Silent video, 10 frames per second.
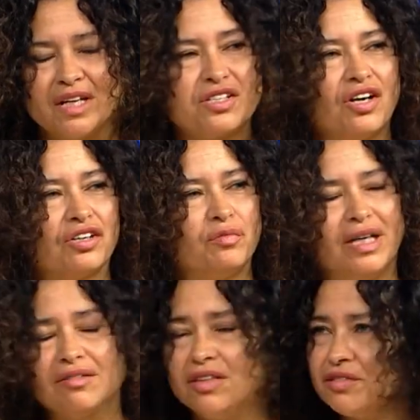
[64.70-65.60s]
talk
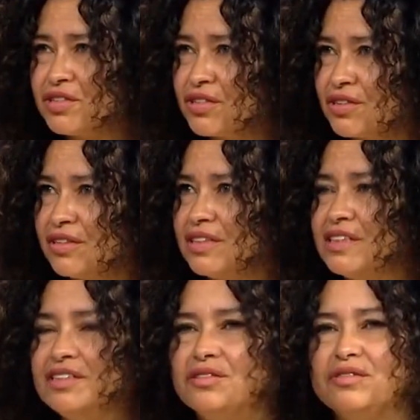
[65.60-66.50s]
about culture,
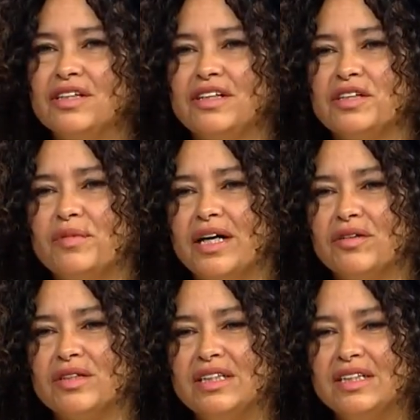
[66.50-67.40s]
to talk
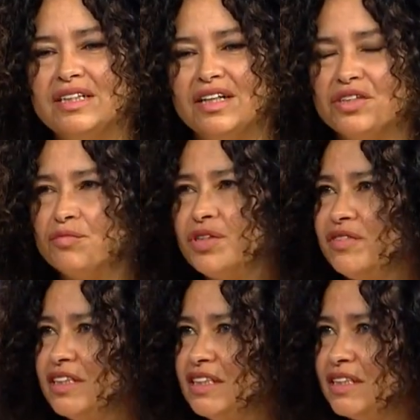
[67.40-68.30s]
about
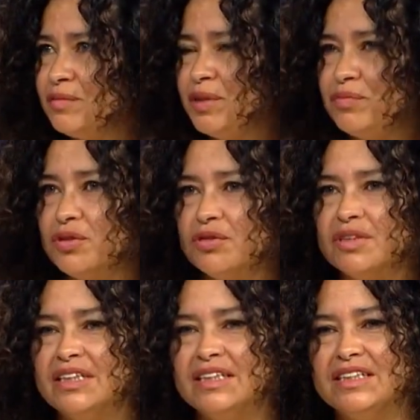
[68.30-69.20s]
underprivileged
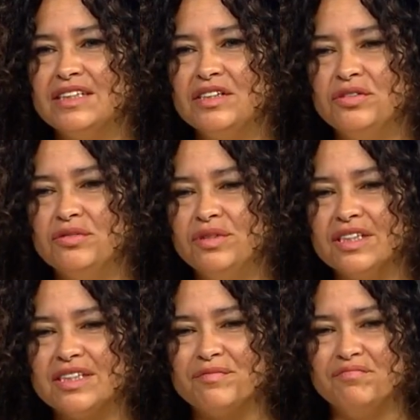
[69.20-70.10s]
people, and to
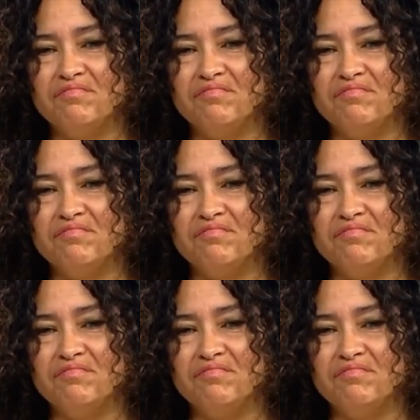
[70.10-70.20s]
just